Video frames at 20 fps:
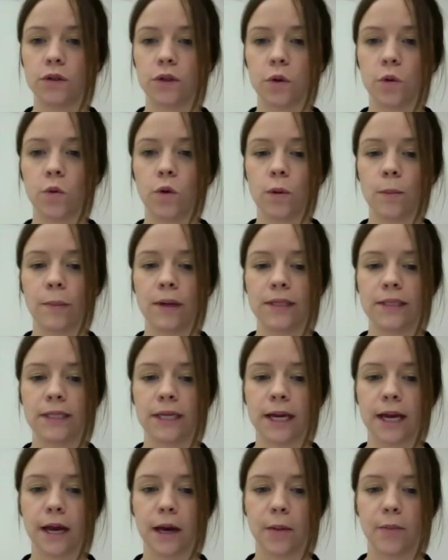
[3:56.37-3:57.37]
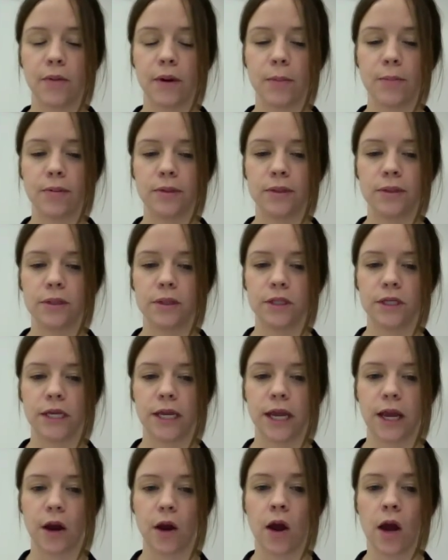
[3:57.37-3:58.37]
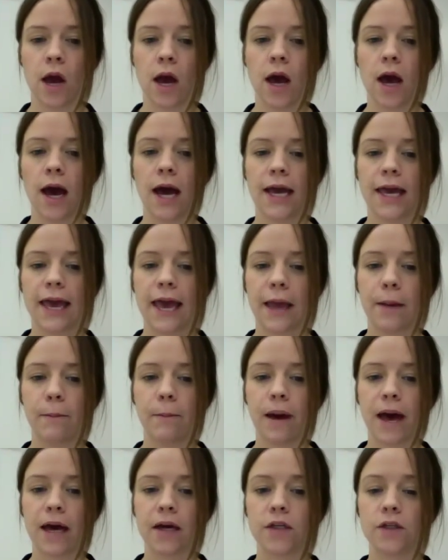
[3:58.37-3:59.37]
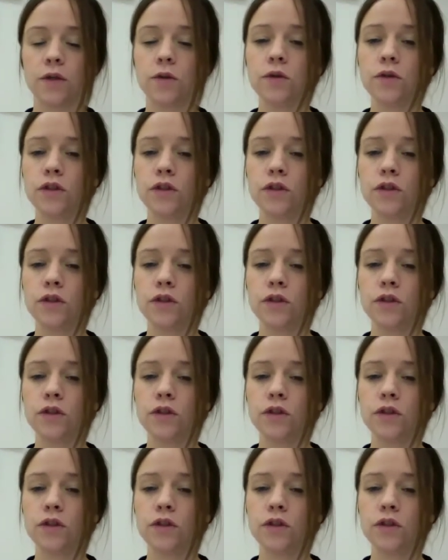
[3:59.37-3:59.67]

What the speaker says: So we're missing a preposition here. I came back to